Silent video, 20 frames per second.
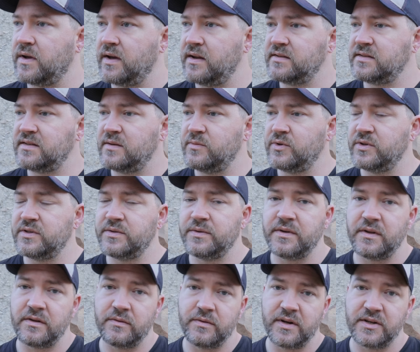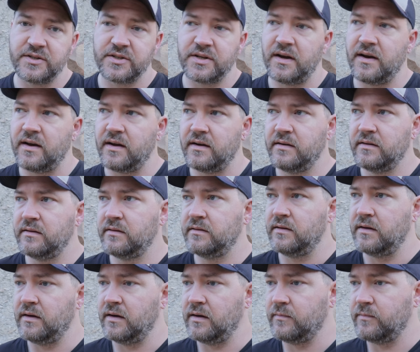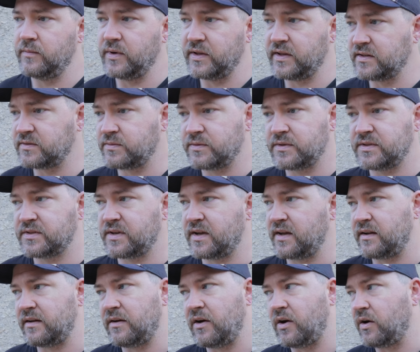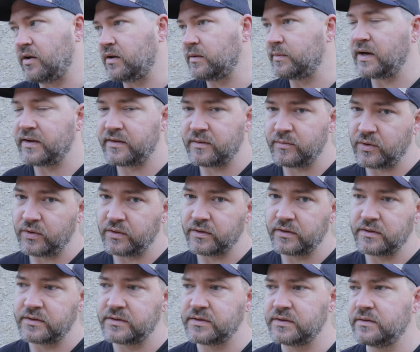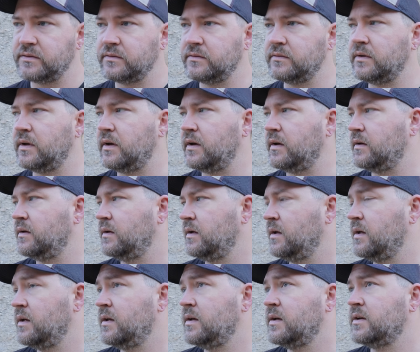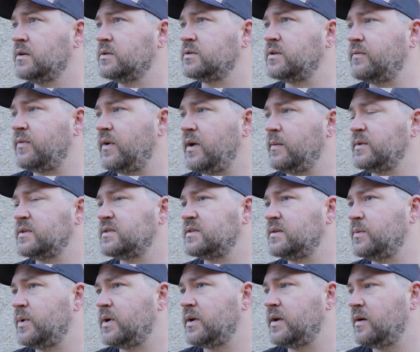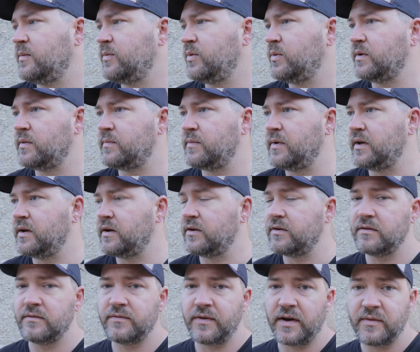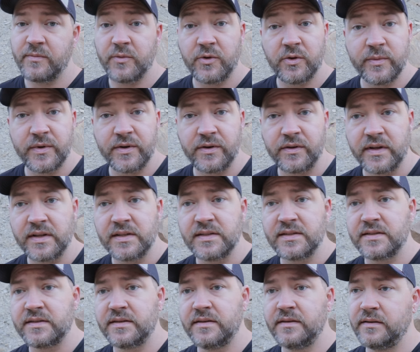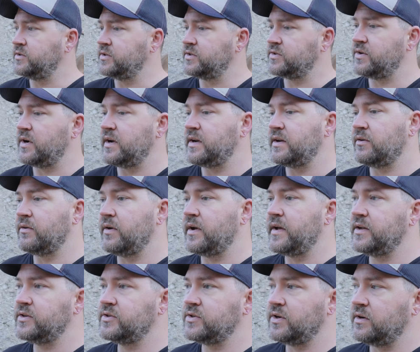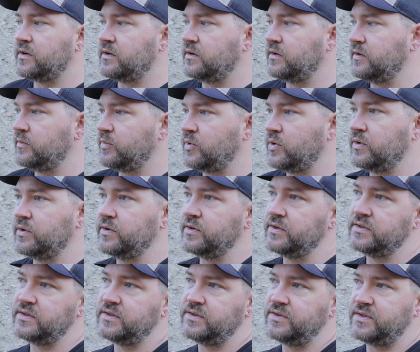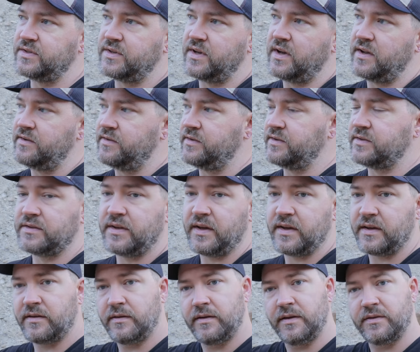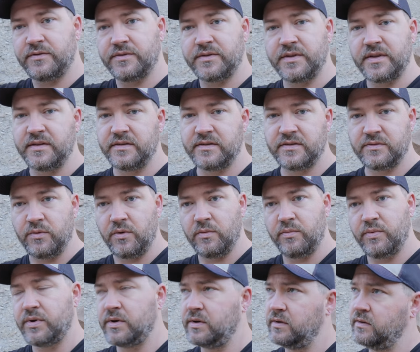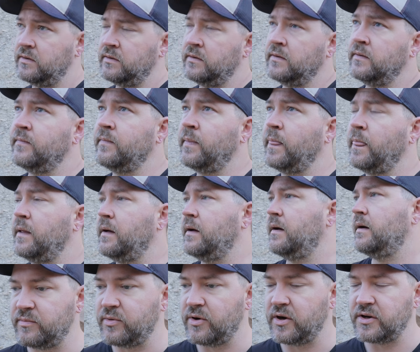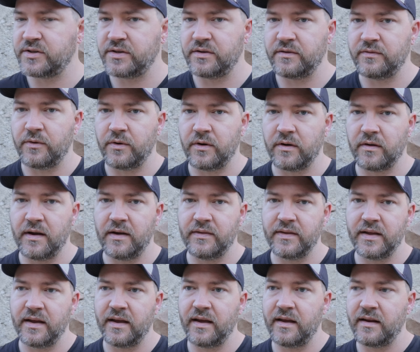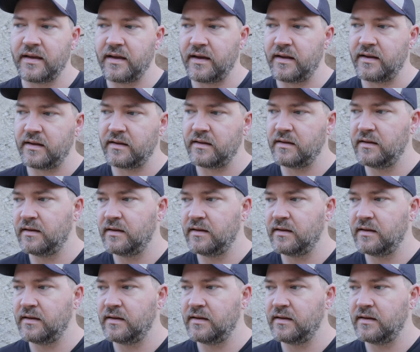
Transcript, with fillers: kind of similar to another one I shot, um, but this one's kind of all about the boulders. Uh, so I framed this one up with my 105 millimeter lens, just trying to arrange all the boulders and just kind of just like interesting swoop. It's a little bit of brush in the foreground that I had to kind of